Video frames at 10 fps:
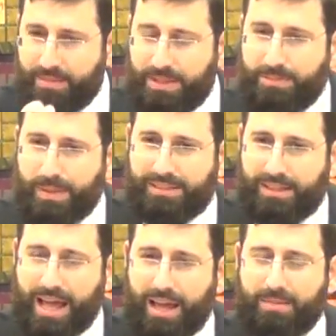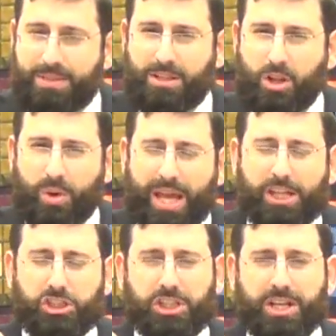That means Beis Lechem is the
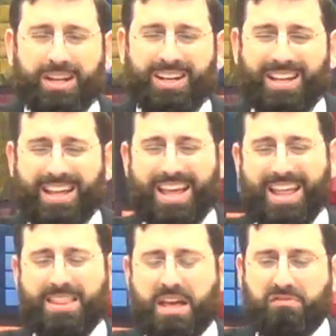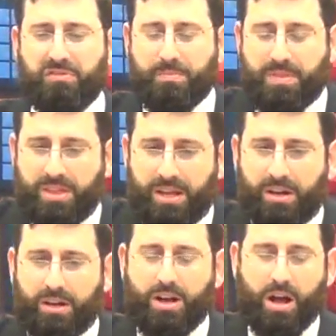location that from
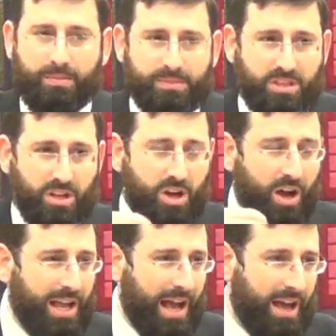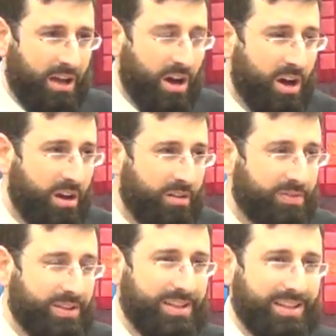there comes the koyach
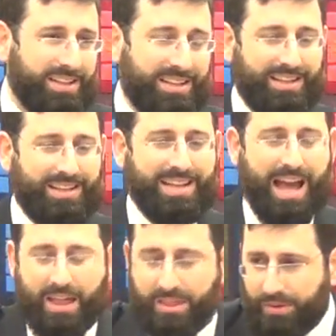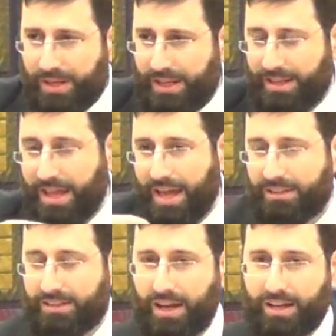of gathering in the
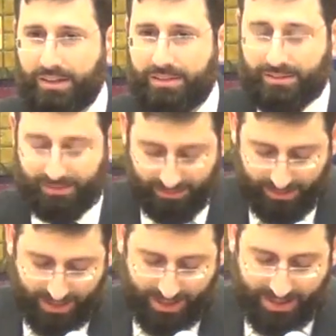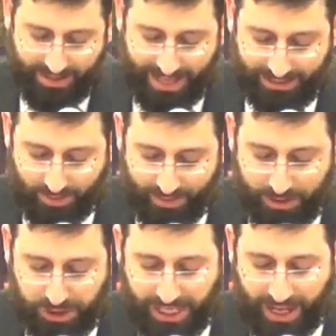exiles. That's where
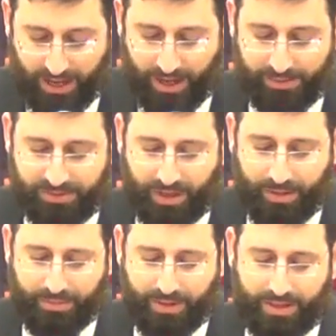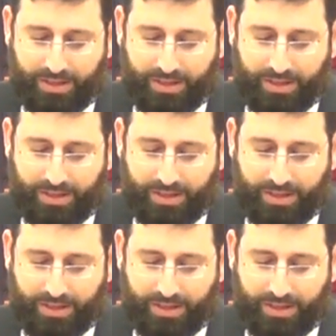Mashiach comes from.